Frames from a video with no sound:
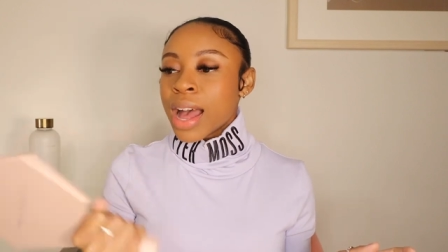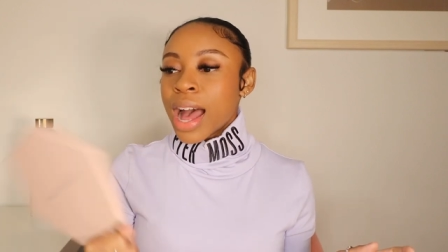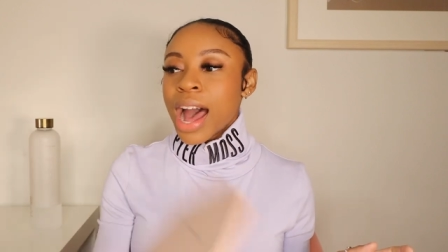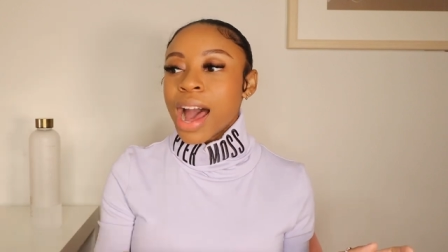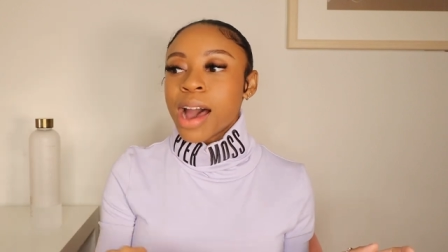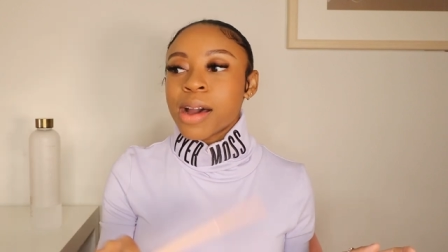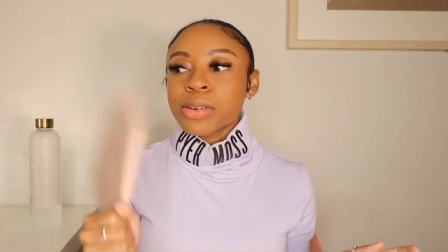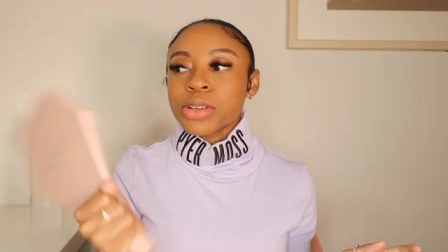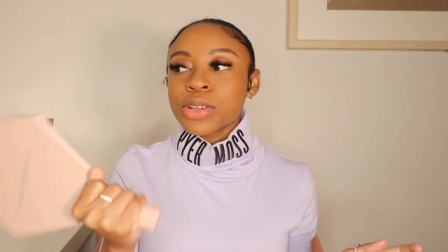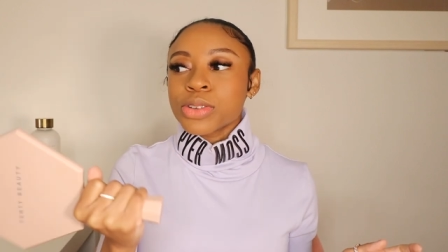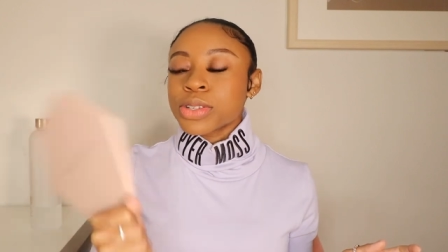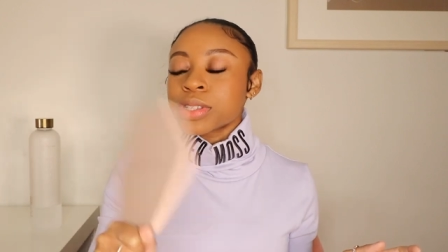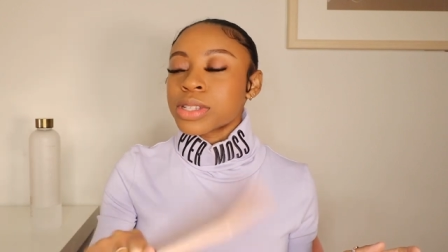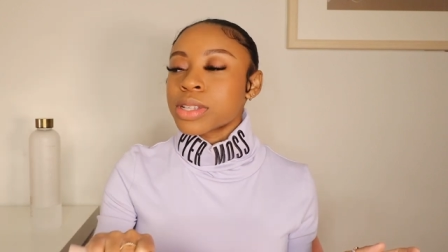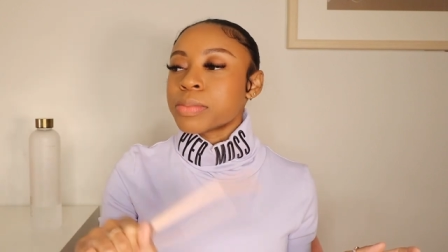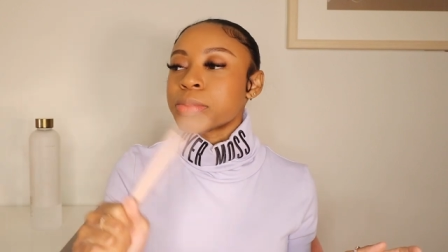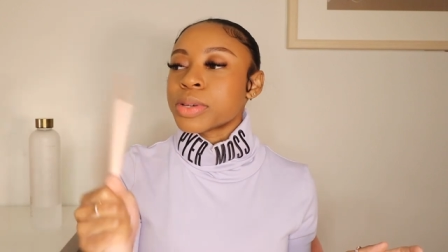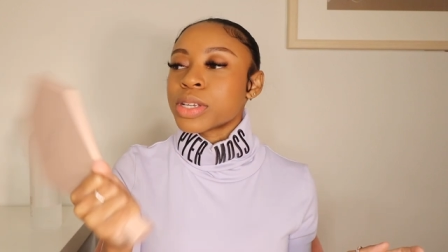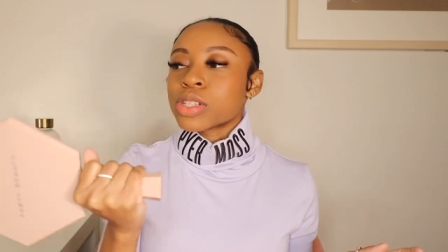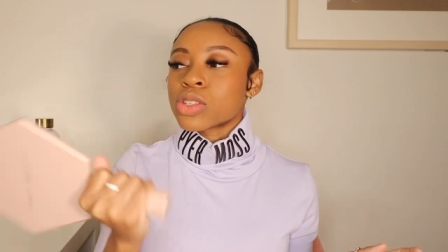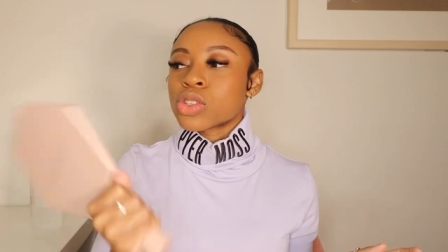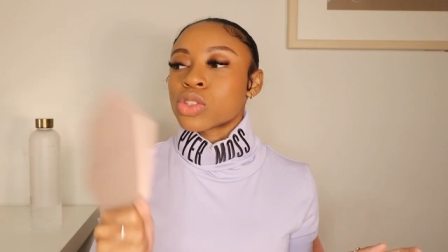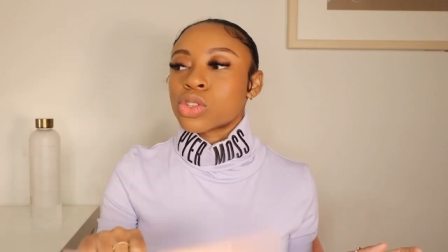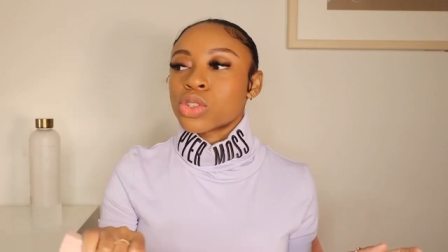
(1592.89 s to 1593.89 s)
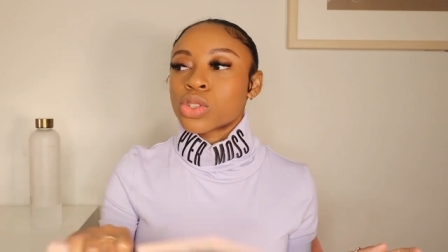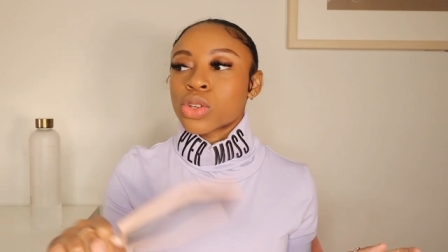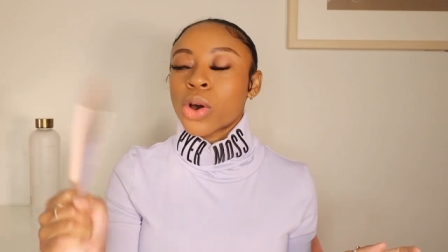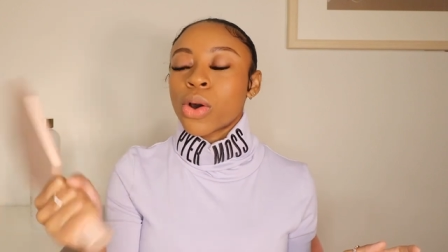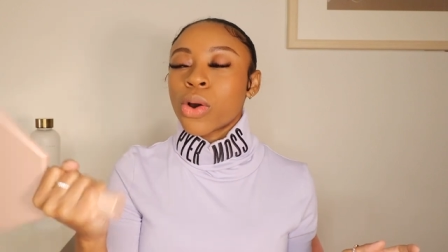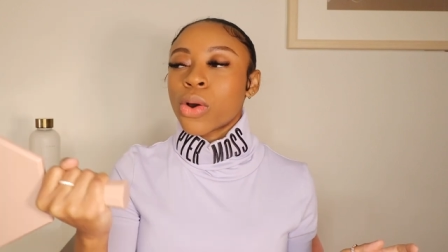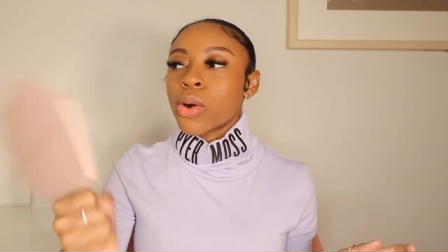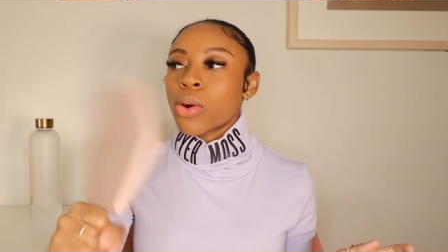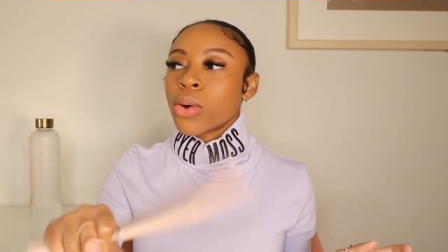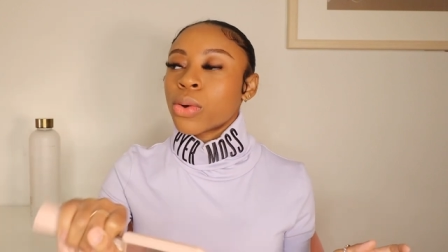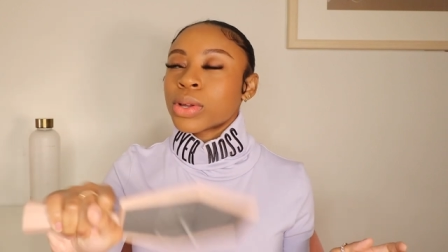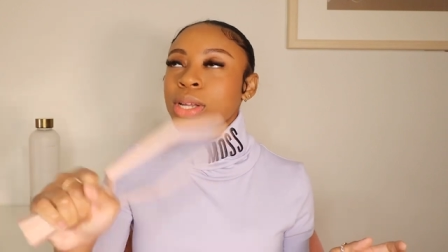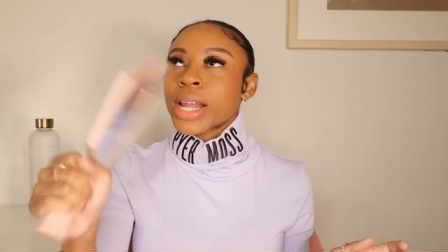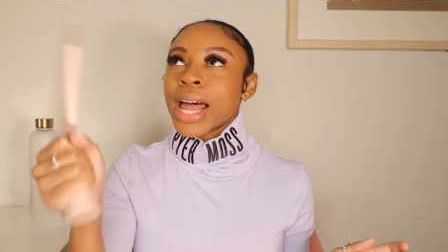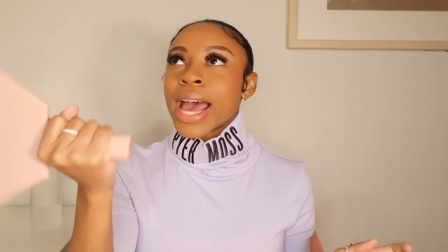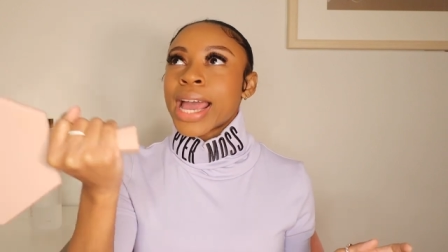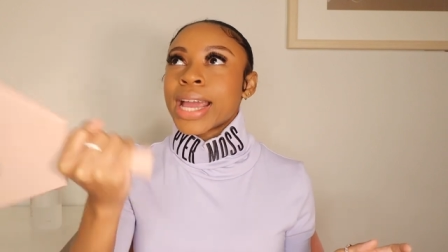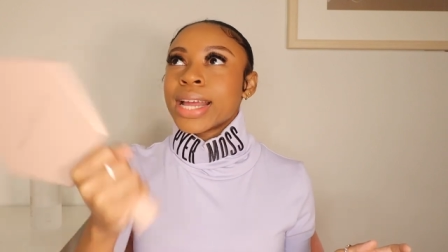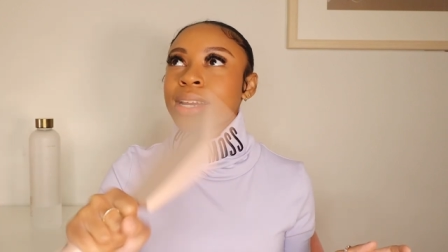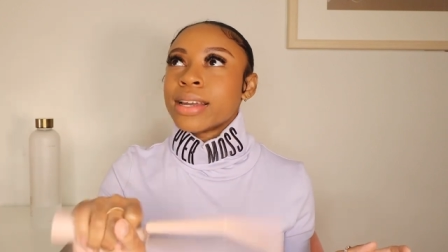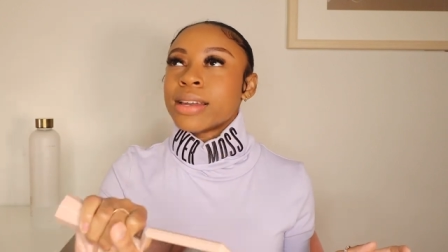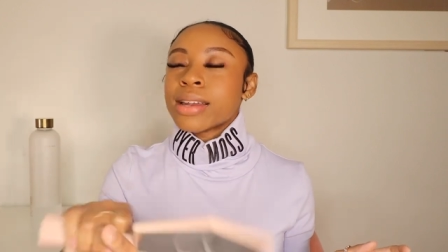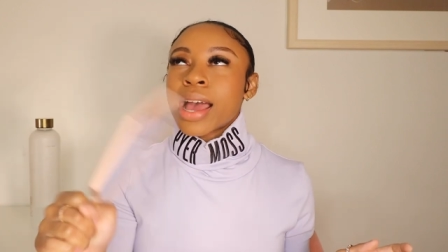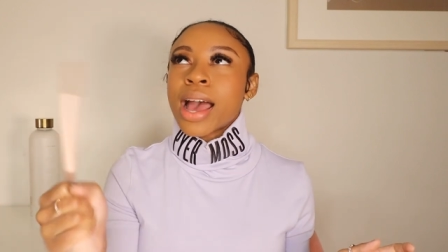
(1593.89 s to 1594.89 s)
I used to be so
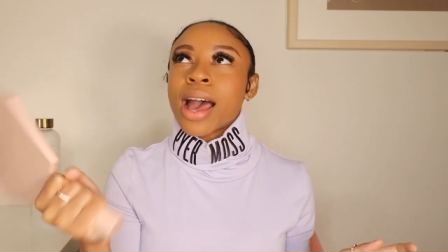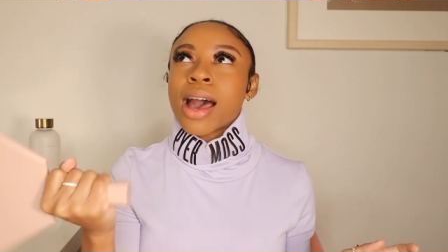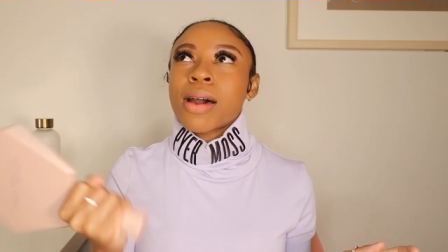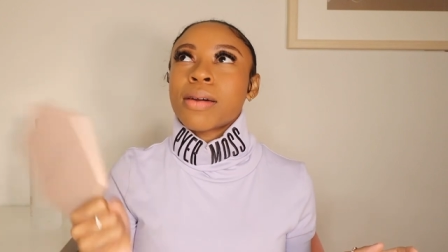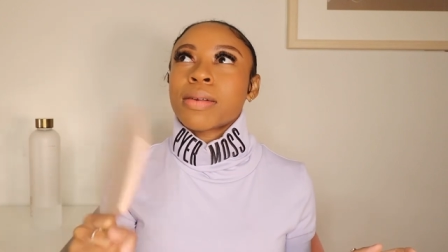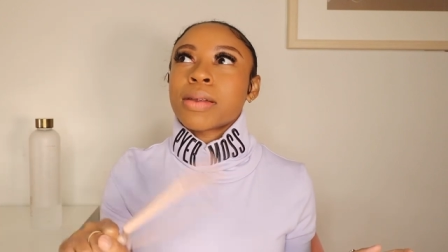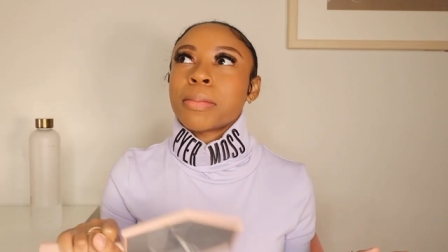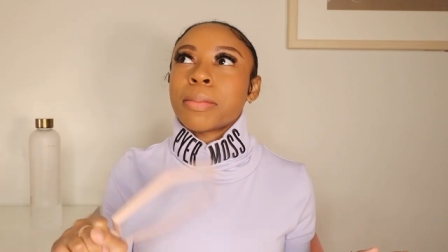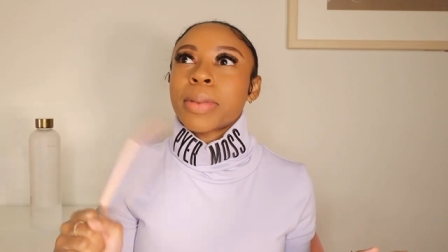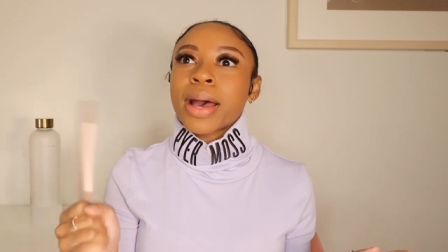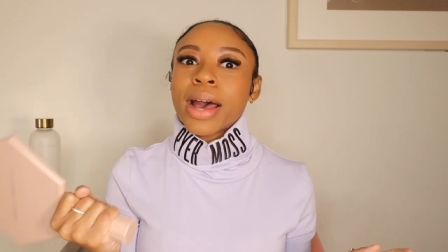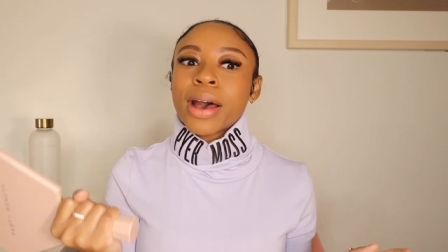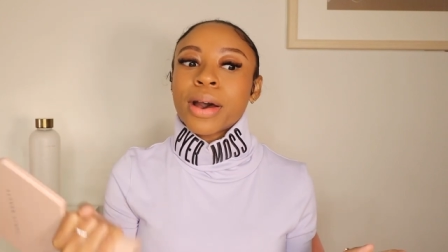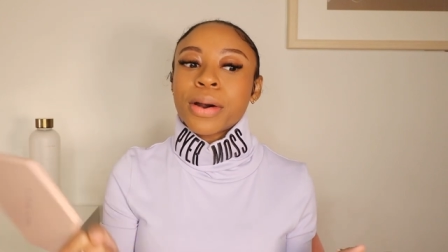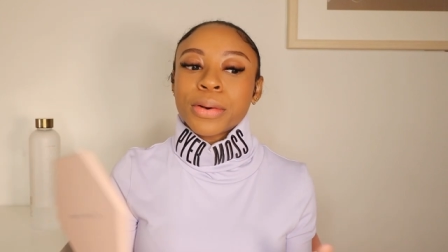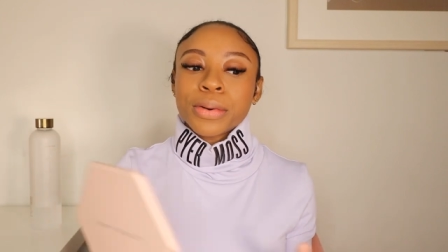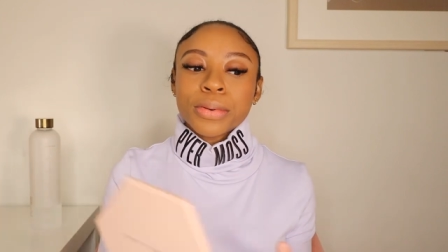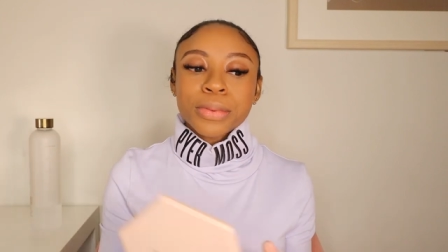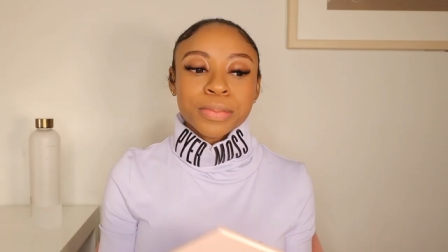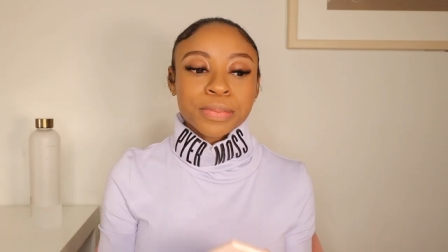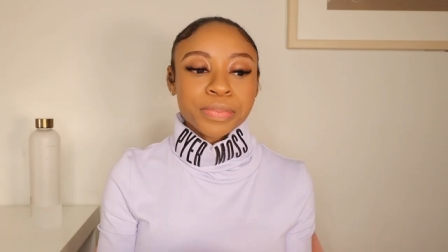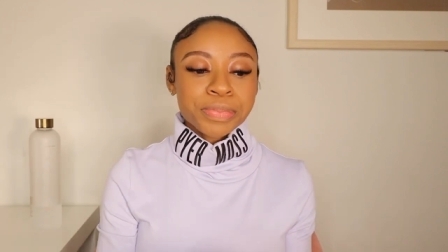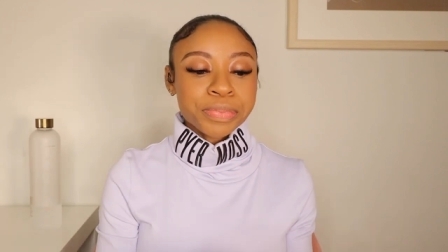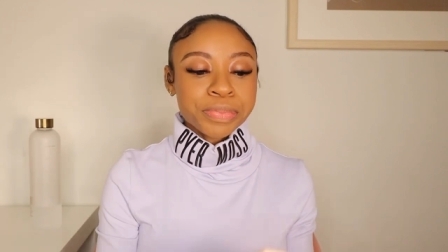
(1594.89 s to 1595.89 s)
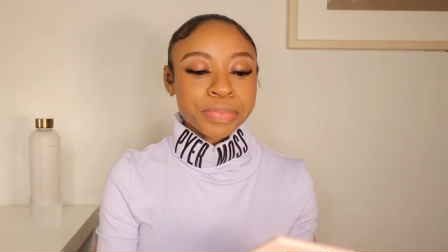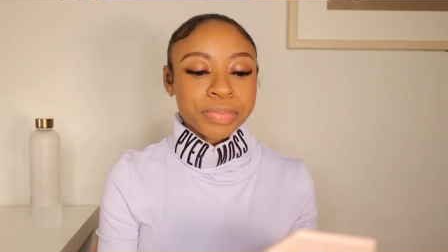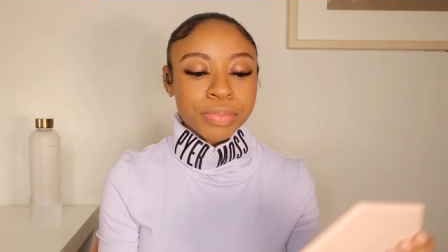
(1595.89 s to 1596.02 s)
like down about